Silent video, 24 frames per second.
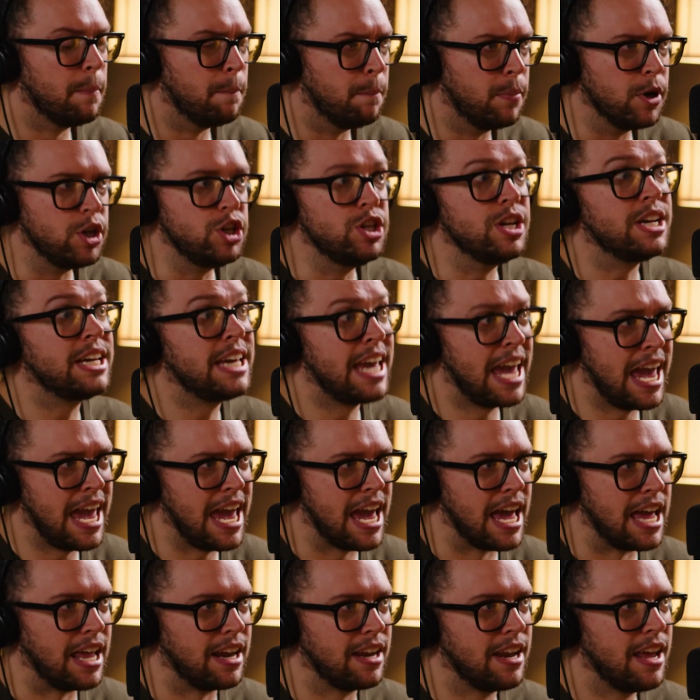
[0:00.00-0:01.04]
but you
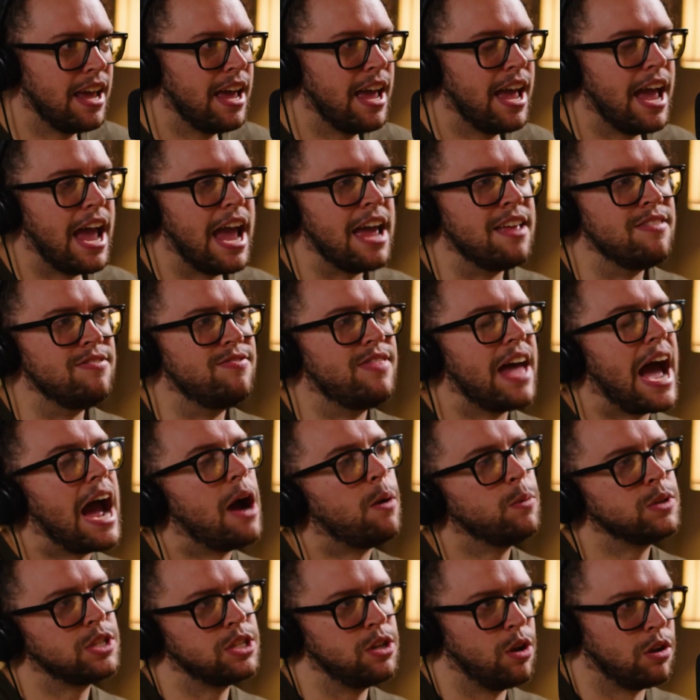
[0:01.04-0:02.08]
can and
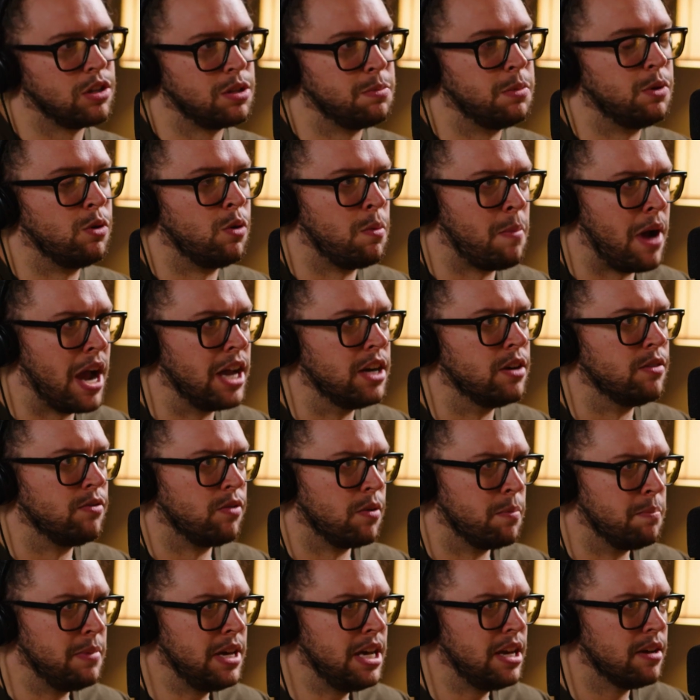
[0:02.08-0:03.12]
that was the ultimate reminder
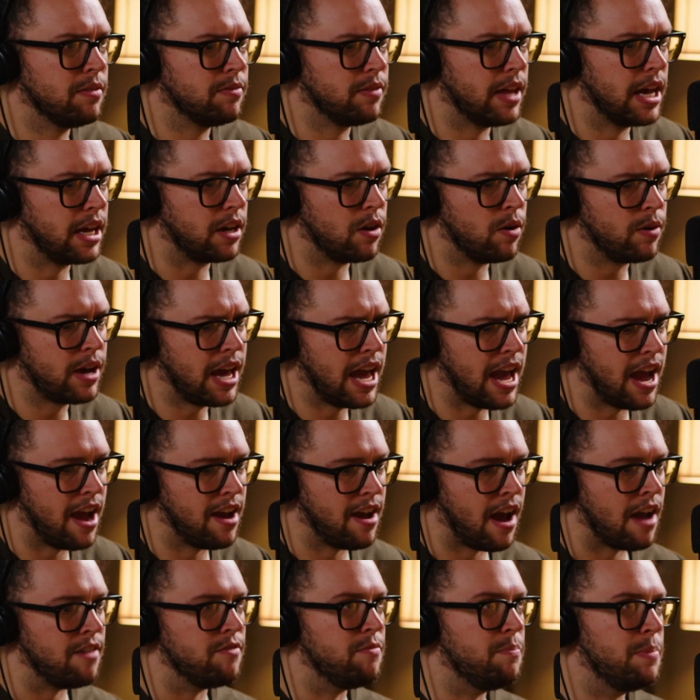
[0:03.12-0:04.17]
for me of like okay
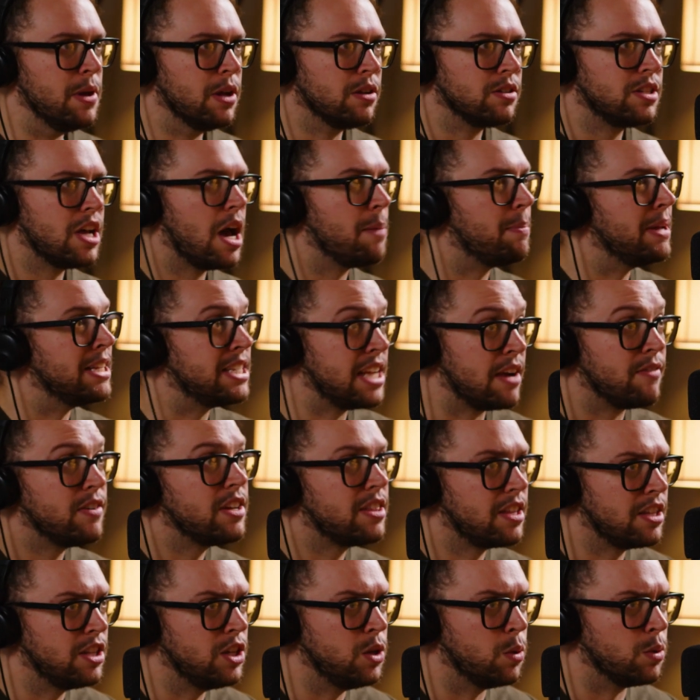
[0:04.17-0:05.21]
I, have built up it's
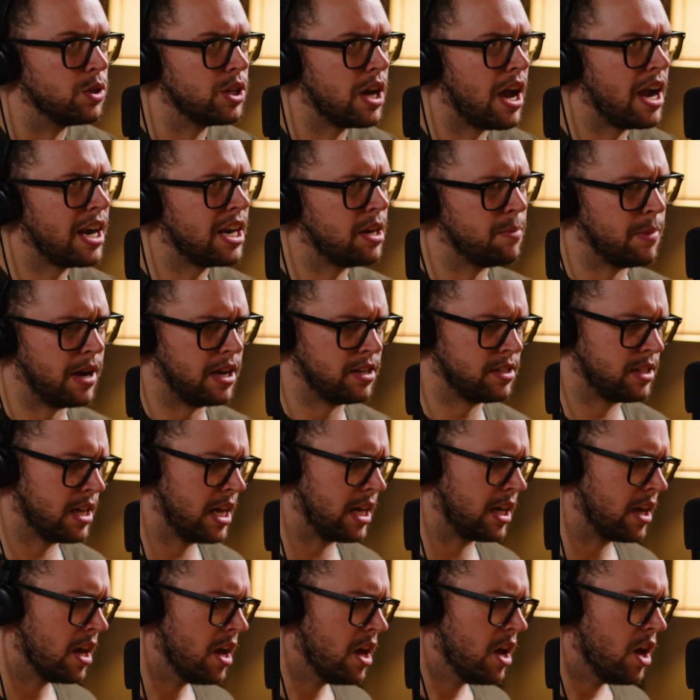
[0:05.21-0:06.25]
everything that you were talking about it's
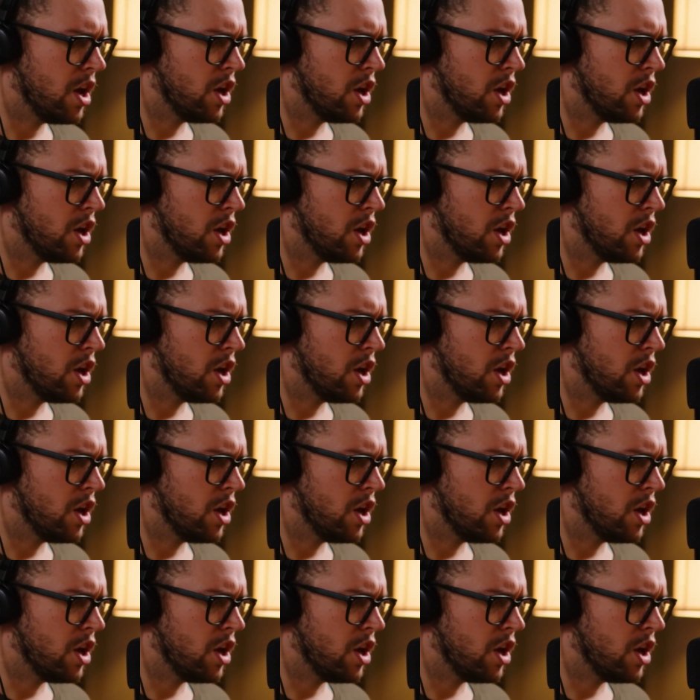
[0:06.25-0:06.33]
like